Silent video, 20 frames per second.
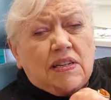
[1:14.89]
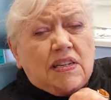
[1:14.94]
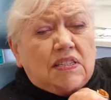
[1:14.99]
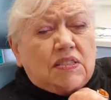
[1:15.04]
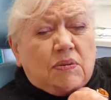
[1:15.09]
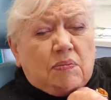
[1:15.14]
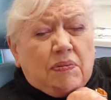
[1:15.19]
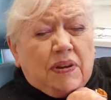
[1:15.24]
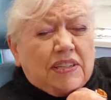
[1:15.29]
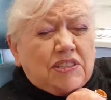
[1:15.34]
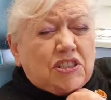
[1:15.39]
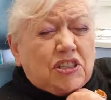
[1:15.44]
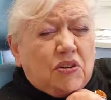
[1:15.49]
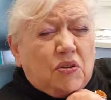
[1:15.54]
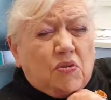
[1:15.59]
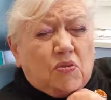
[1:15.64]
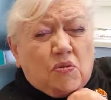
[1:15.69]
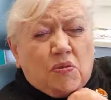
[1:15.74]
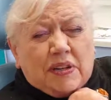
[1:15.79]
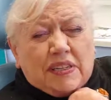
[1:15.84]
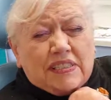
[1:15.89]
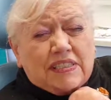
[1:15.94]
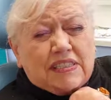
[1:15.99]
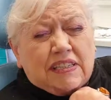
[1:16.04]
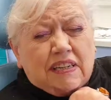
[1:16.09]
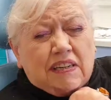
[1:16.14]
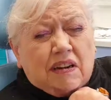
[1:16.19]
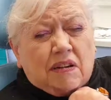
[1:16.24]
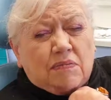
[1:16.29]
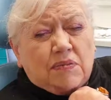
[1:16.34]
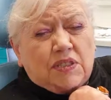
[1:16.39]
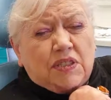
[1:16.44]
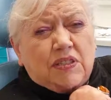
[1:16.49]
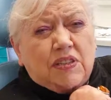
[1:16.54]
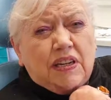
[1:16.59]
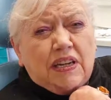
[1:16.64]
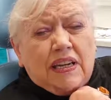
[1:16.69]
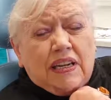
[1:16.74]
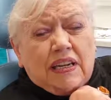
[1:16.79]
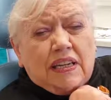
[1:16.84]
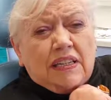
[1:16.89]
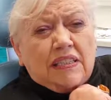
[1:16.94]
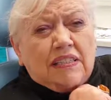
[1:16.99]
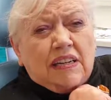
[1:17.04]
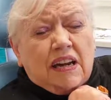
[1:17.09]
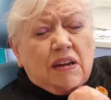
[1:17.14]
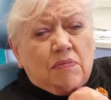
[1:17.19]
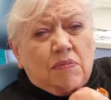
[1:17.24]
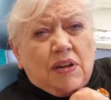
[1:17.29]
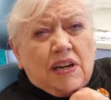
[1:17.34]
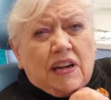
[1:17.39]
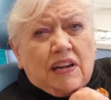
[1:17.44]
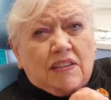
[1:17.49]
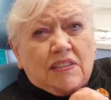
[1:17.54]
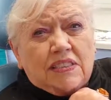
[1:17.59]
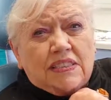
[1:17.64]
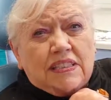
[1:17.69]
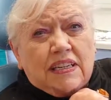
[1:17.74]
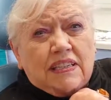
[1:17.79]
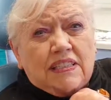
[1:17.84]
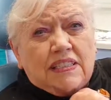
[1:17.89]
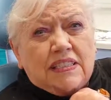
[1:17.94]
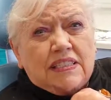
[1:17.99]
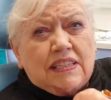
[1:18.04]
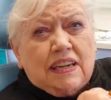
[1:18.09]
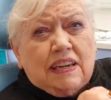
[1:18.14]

It's a pleasure always to come to Diamond House Dentures,